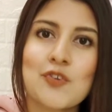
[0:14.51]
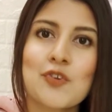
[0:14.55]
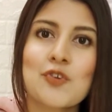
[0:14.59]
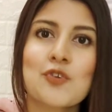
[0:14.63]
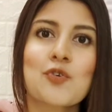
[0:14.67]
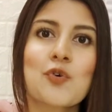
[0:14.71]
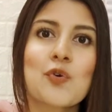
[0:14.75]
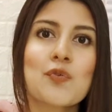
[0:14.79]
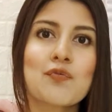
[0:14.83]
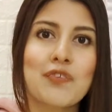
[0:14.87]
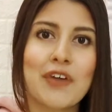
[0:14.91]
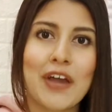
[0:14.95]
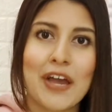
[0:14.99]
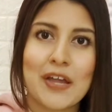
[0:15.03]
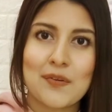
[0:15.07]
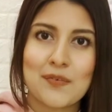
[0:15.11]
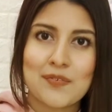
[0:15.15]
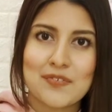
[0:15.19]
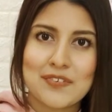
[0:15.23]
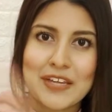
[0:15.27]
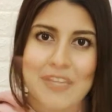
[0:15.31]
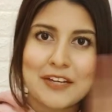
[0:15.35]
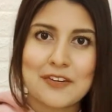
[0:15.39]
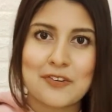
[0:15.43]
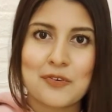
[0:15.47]
so don't forget to
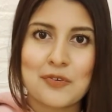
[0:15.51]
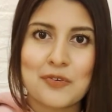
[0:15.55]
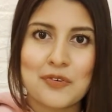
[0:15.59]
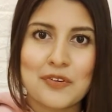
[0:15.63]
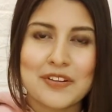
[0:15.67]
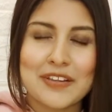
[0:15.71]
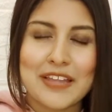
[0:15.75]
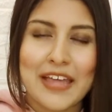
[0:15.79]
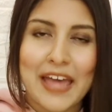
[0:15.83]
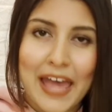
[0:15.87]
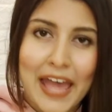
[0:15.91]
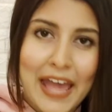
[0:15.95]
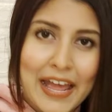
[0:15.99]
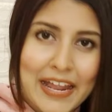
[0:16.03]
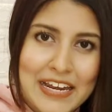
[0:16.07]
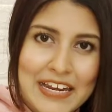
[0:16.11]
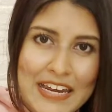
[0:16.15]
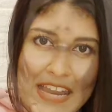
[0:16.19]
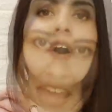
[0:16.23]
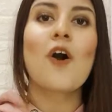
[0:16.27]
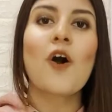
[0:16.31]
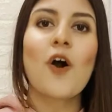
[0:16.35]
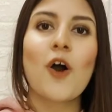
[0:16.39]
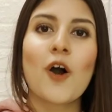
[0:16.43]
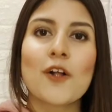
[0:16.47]
stay tuned till the end.